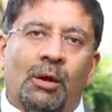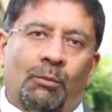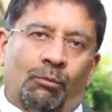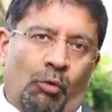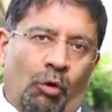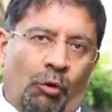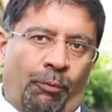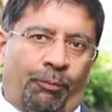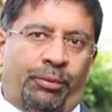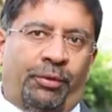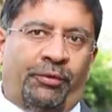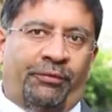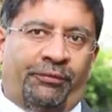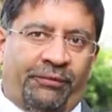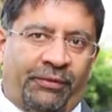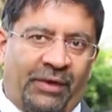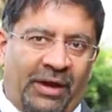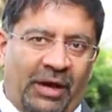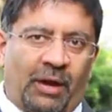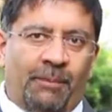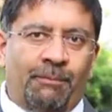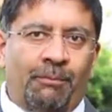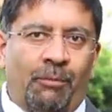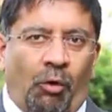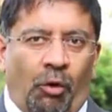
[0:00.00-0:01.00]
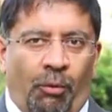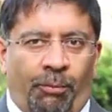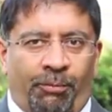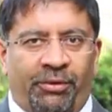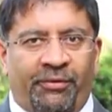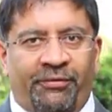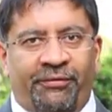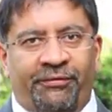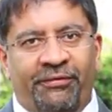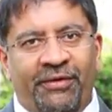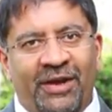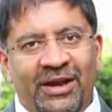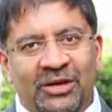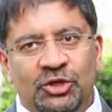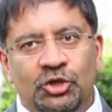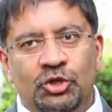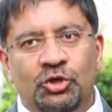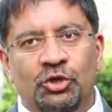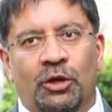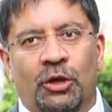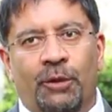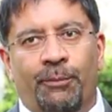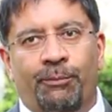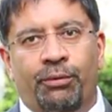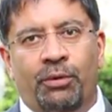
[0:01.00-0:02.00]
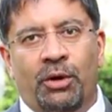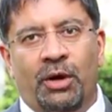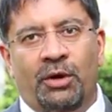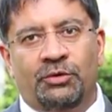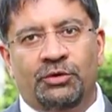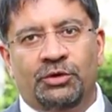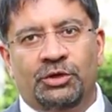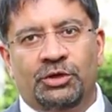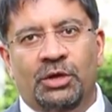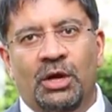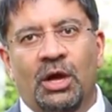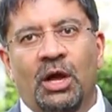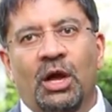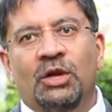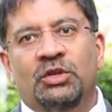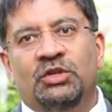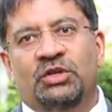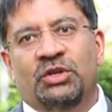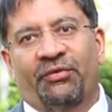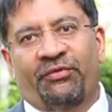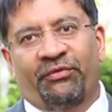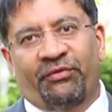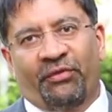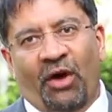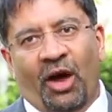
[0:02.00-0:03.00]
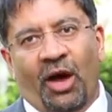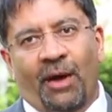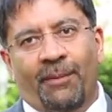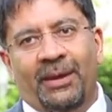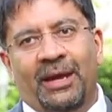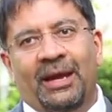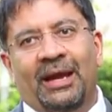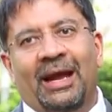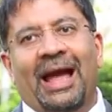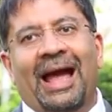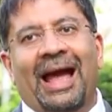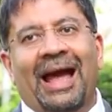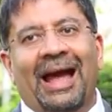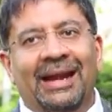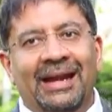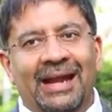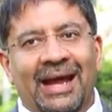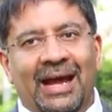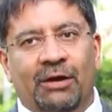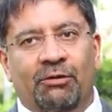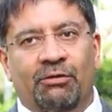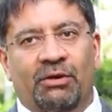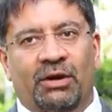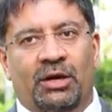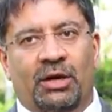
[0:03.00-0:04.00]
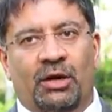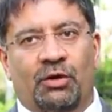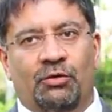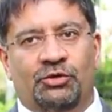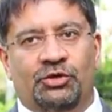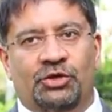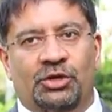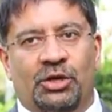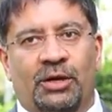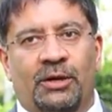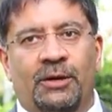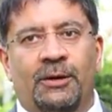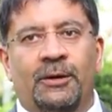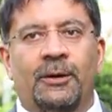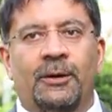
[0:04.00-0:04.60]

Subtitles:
a more professional approach to farming and agriculture,